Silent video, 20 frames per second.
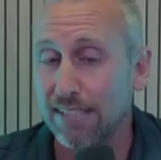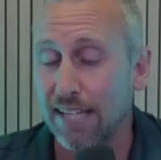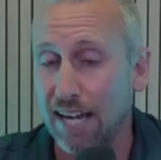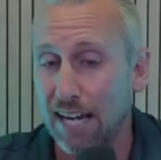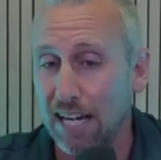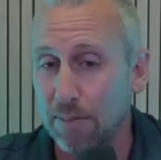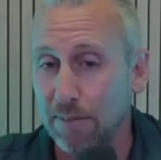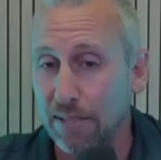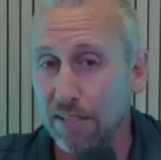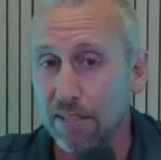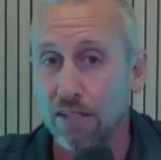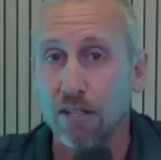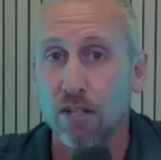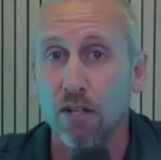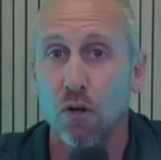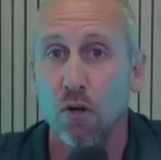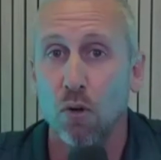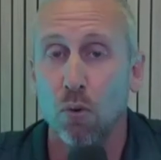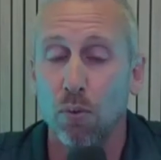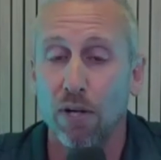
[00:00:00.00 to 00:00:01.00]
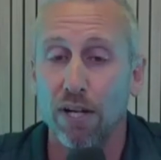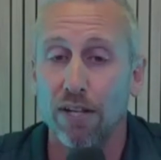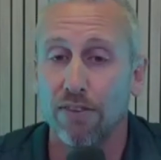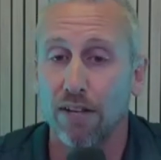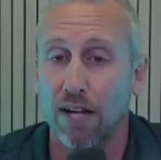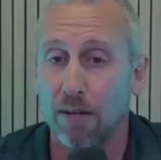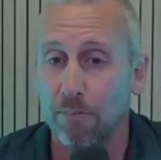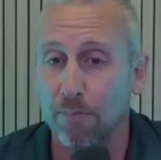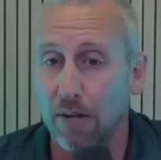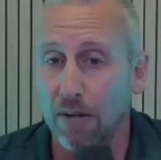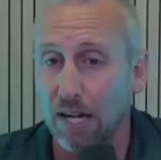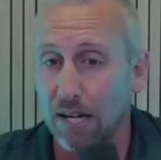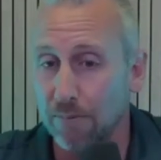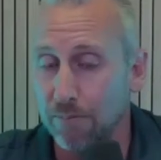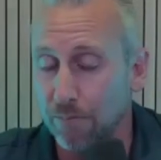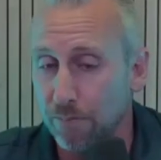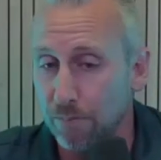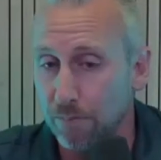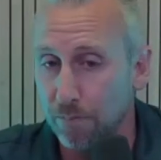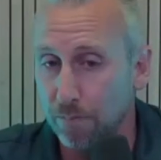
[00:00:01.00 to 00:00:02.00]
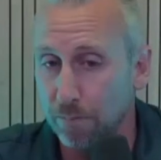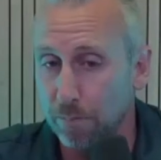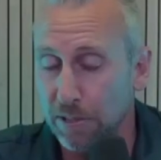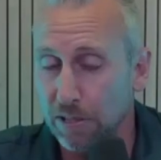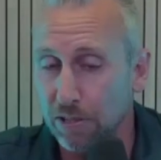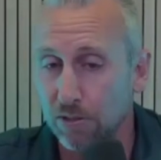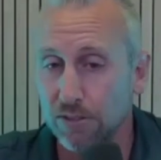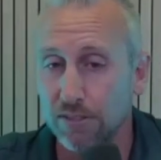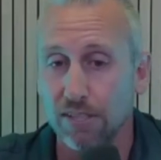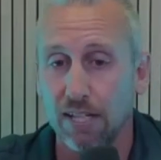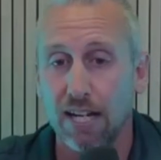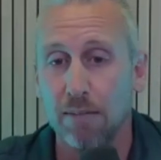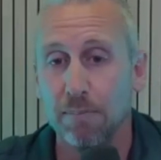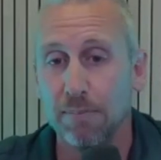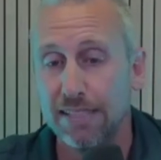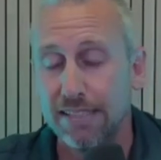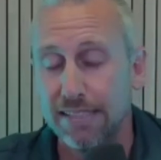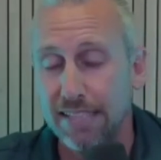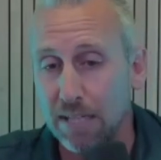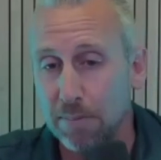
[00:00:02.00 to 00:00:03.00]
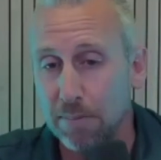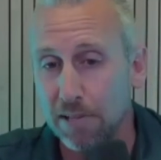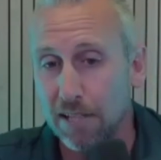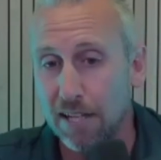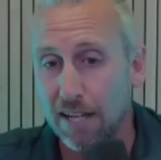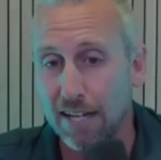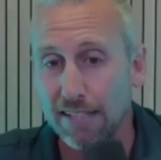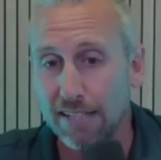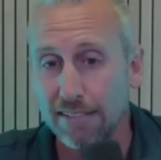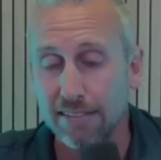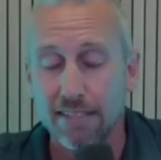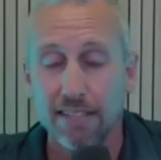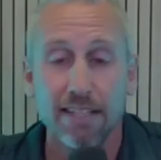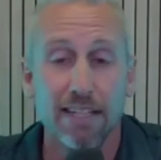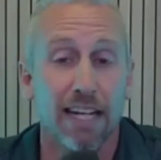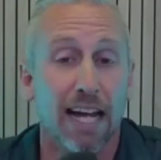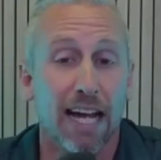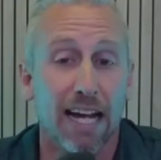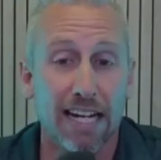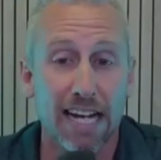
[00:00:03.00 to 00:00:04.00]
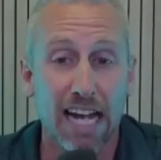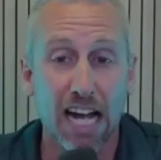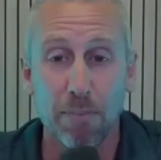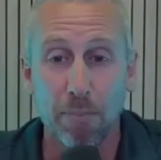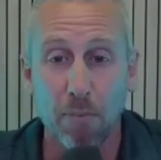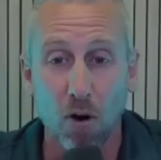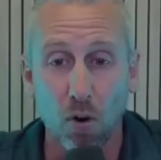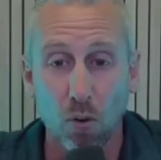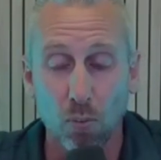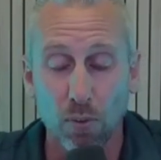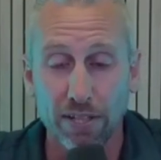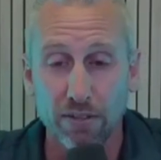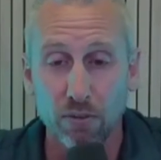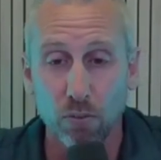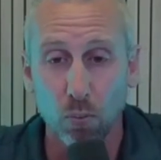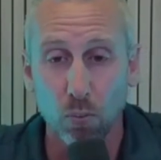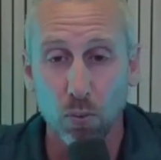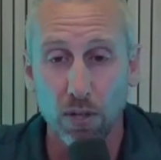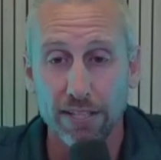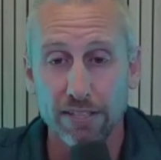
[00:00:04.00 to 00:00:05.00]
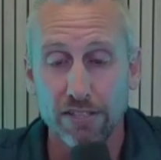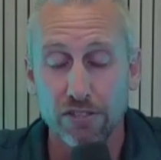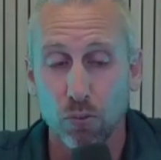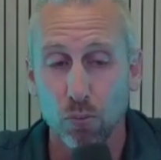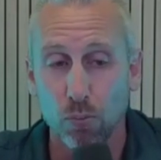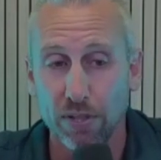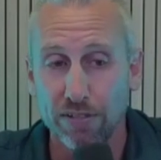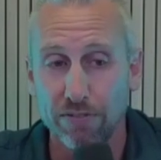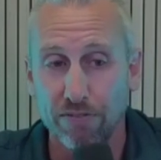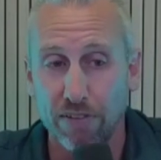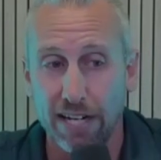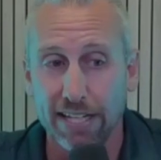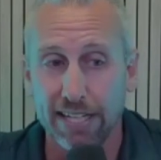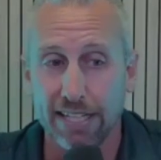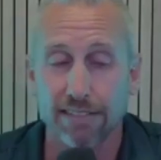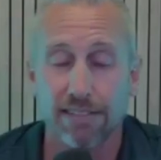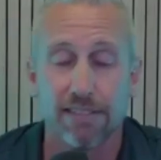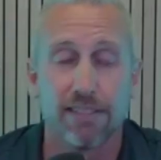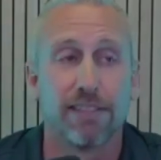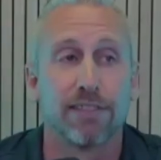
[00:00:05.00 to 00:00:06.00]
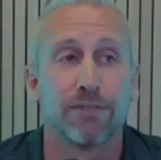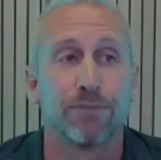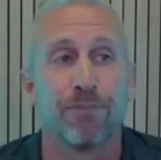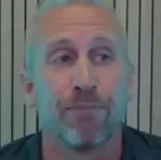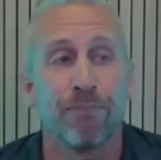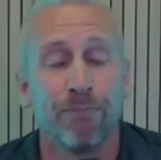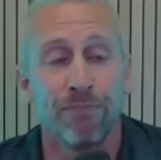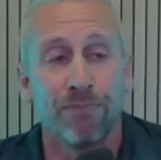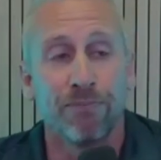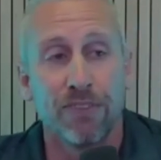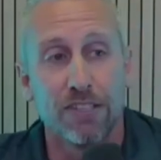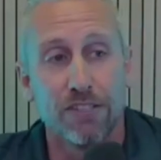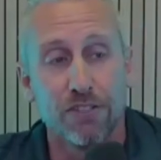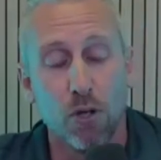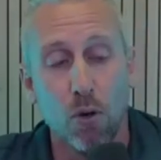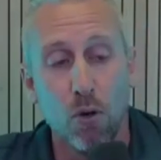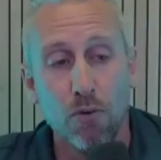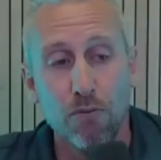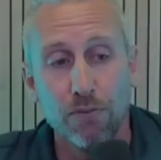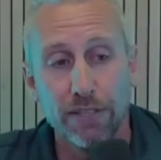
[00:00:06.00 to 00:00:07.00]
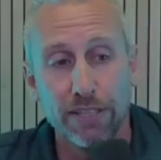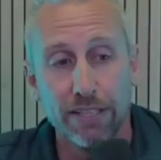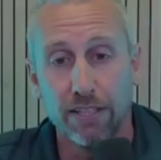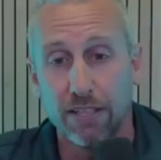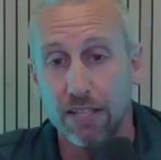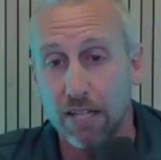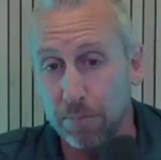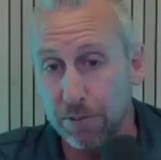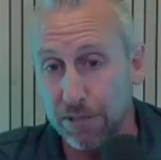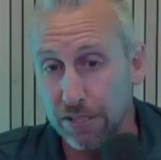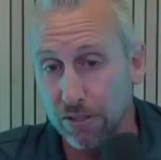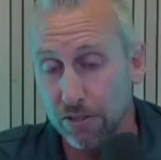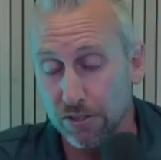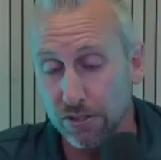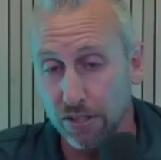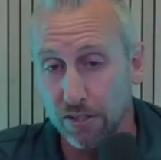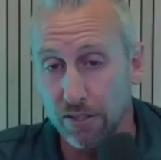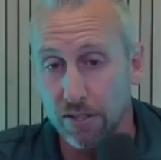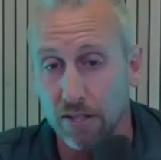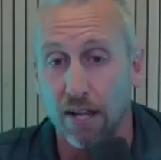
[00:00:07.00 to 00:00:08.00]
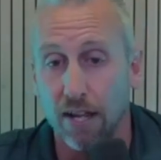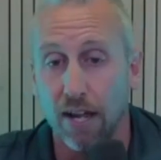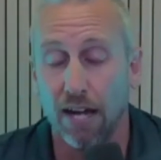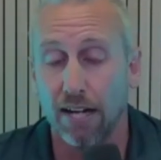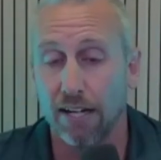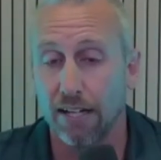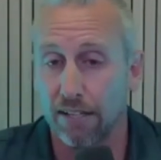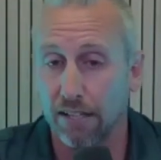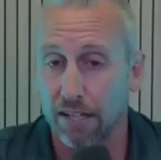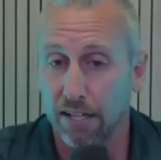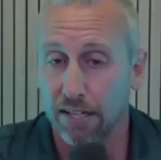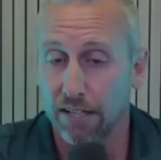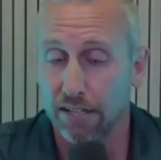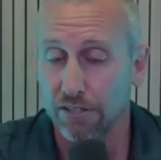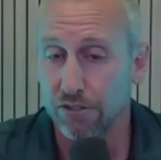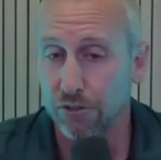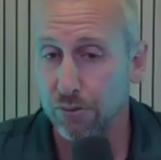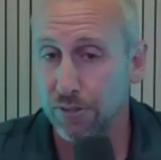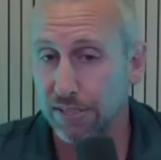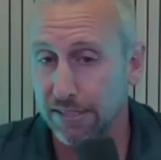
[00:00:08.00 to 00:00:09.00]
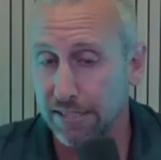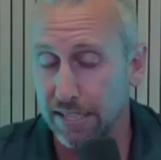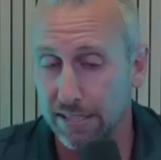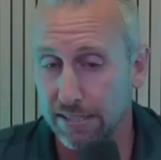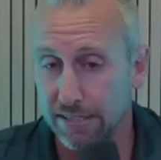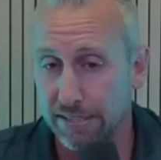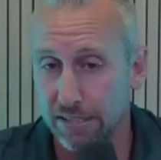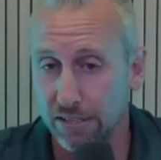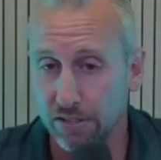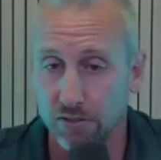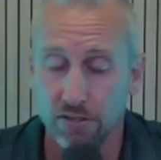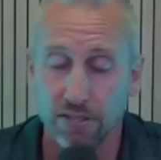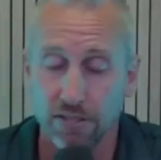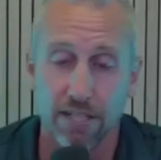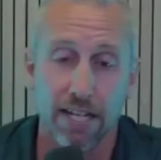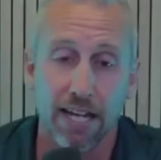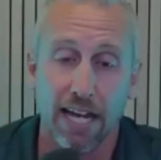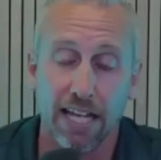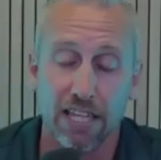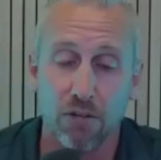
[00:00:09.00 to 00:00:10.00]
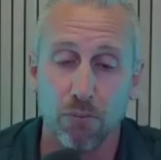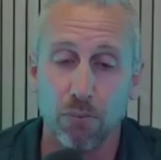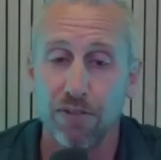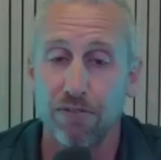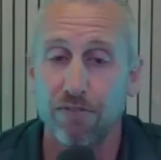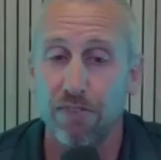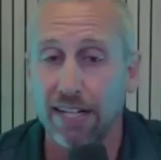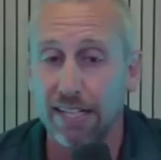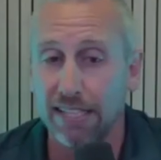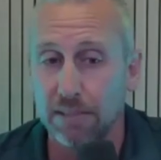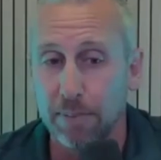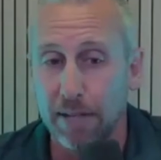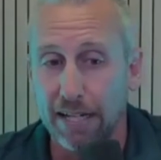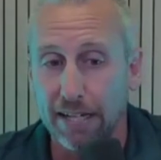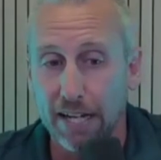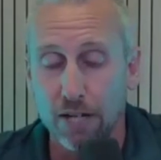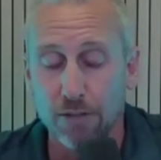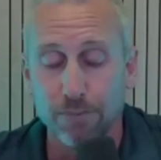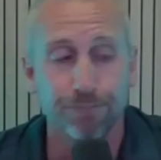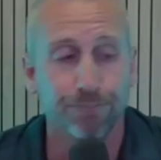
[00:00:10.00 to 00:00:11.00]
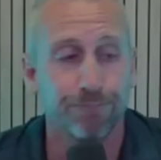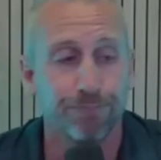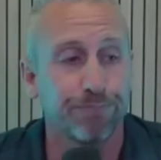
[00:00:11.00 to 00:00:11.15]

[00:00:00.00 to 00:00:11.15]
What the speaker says: timing with I'm built, I'm stabilized, and now I'm already ready to refinance. So hopefully in a couple of years, I'm gonna do this kind of deal and then refinance back out.